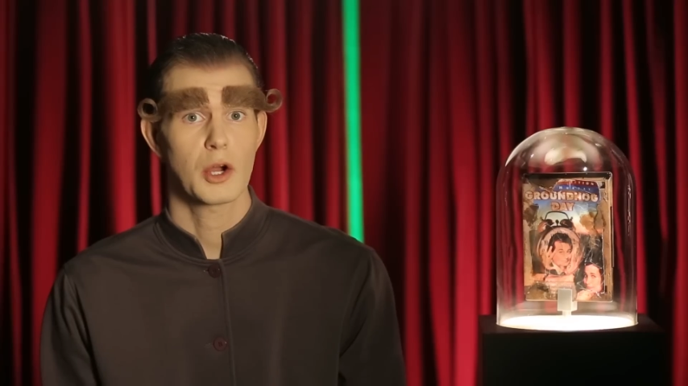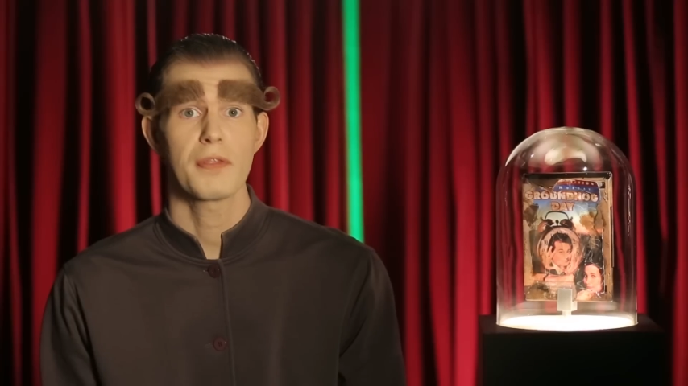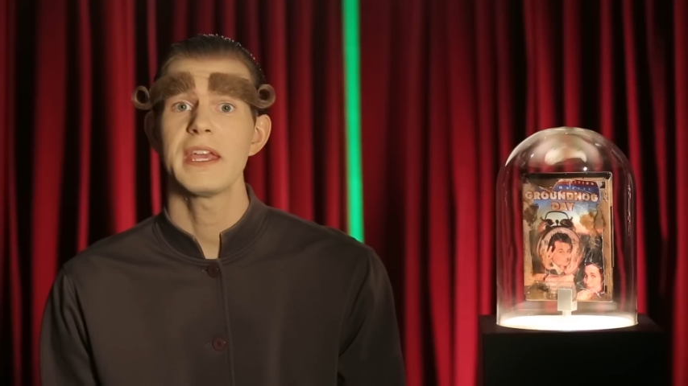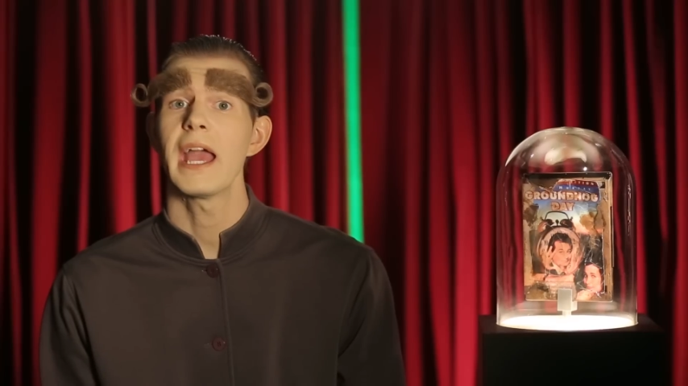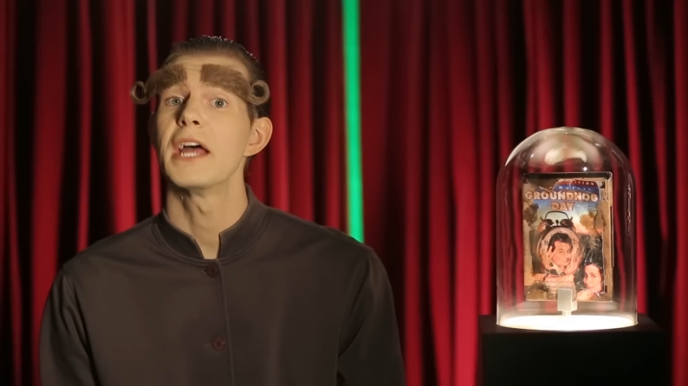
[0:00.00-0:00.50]
on
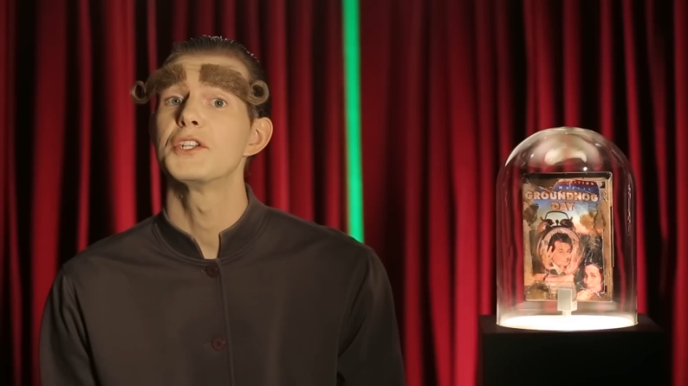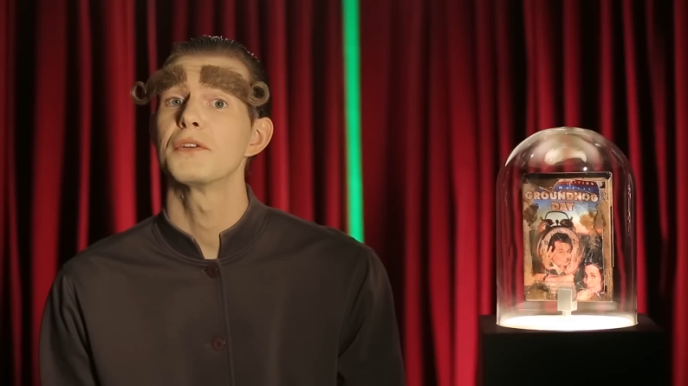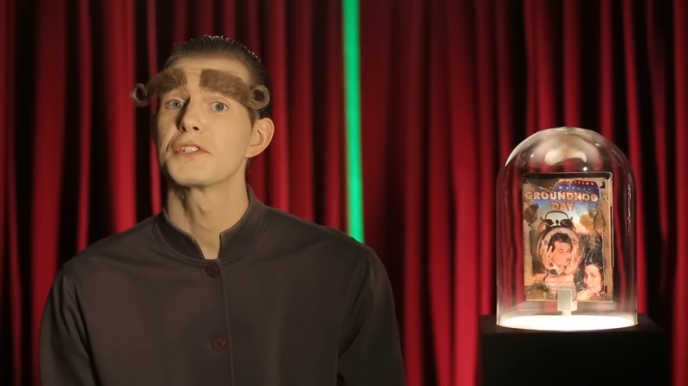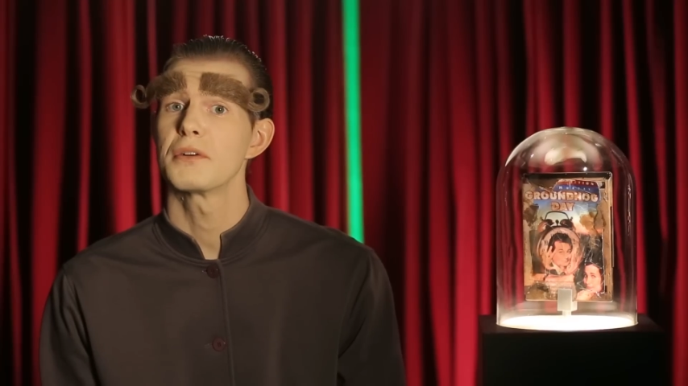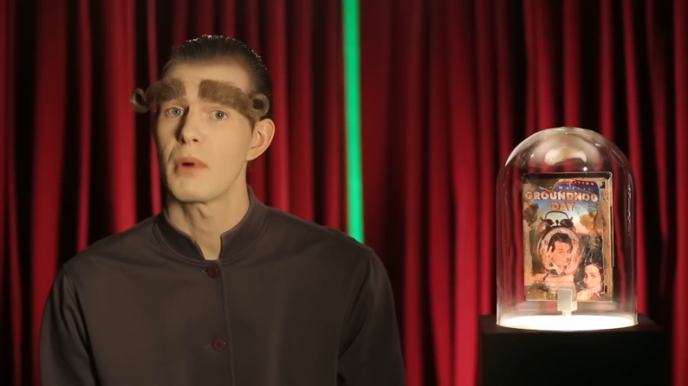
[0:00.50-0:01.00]
the edge
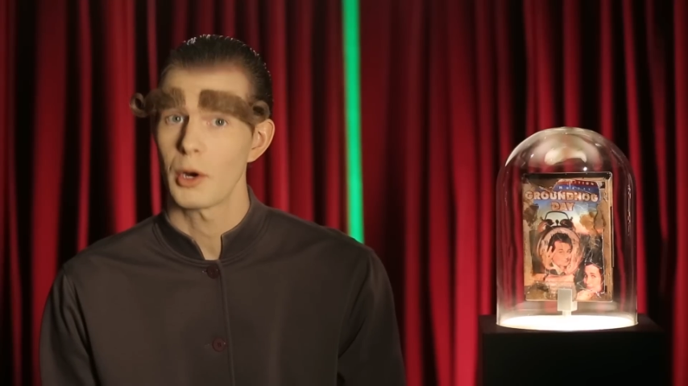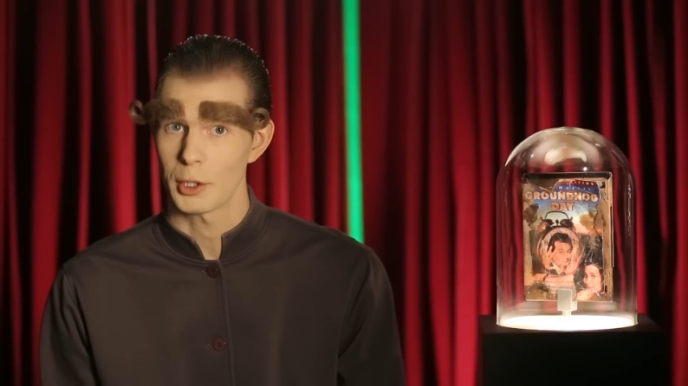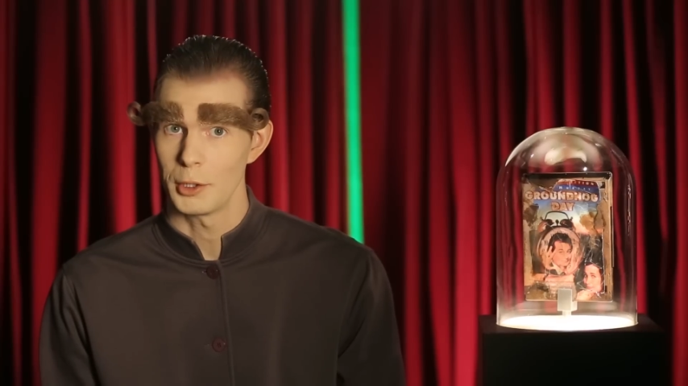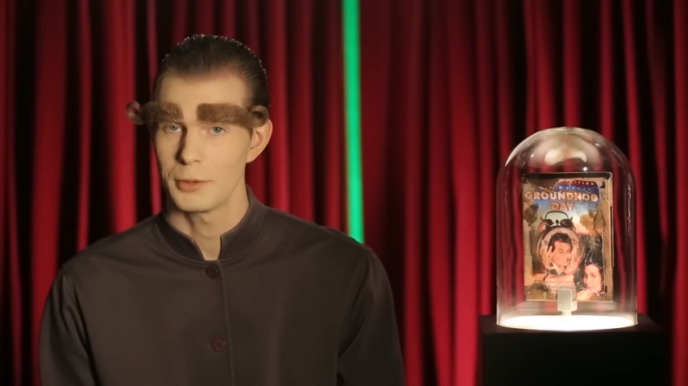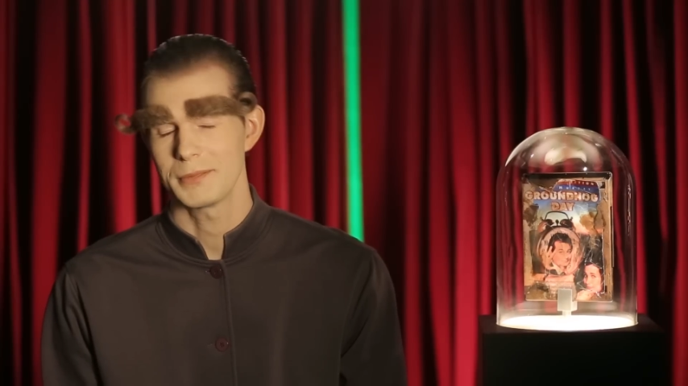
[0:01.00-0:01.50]
of
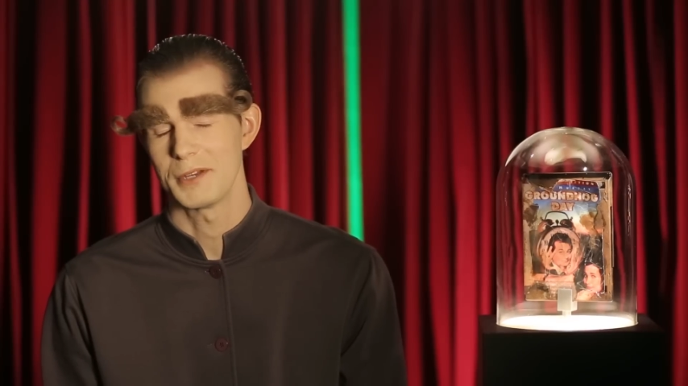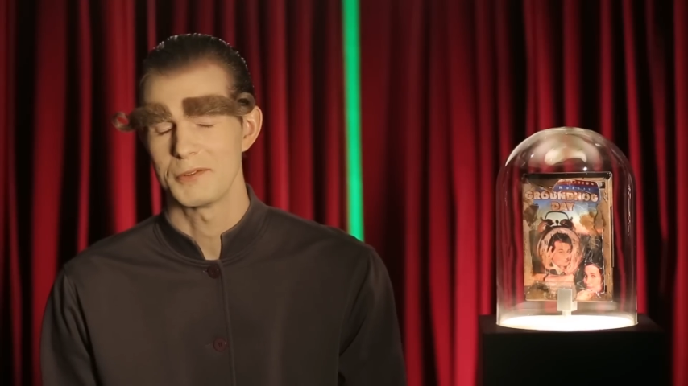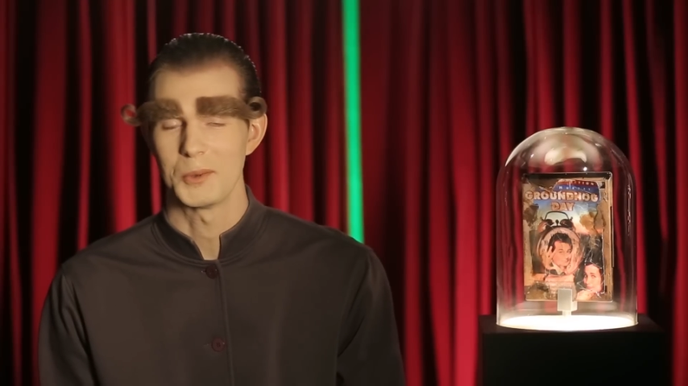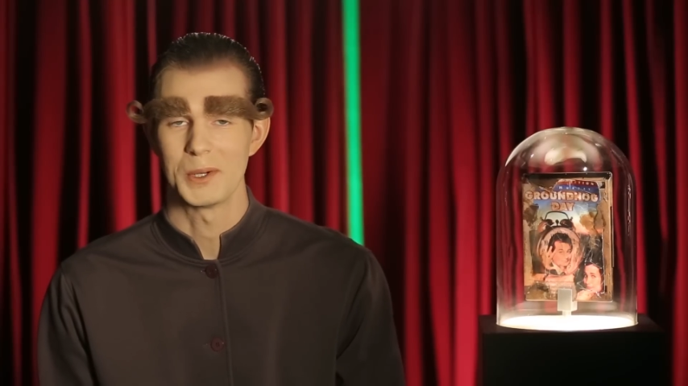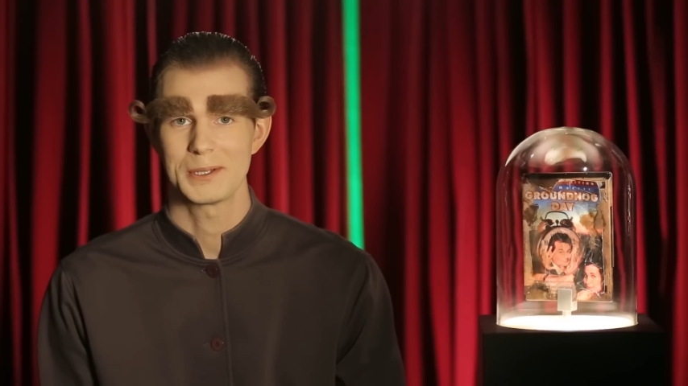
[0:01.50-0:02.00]
tomorrow,
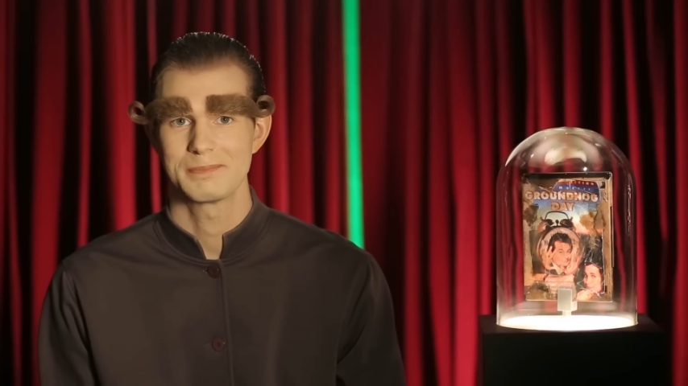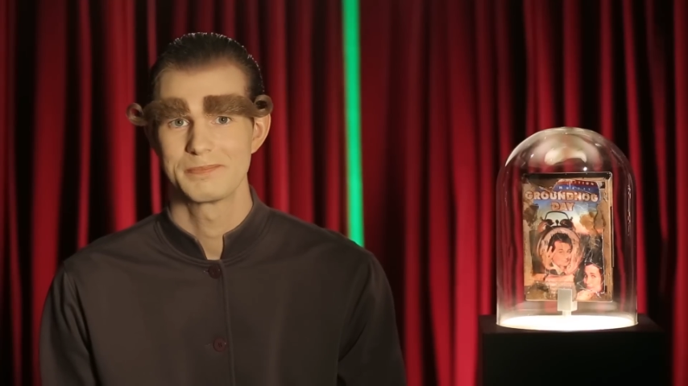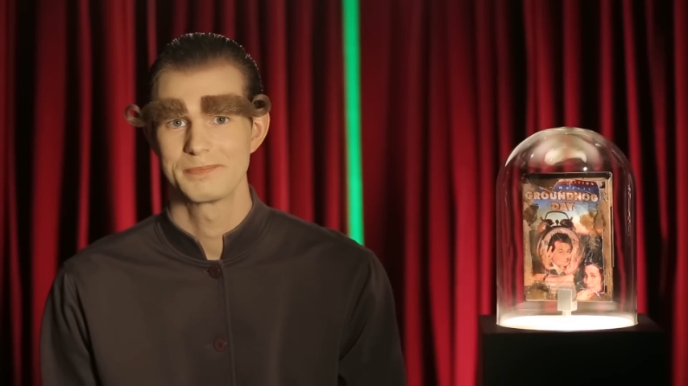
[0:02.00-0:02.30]
if you will.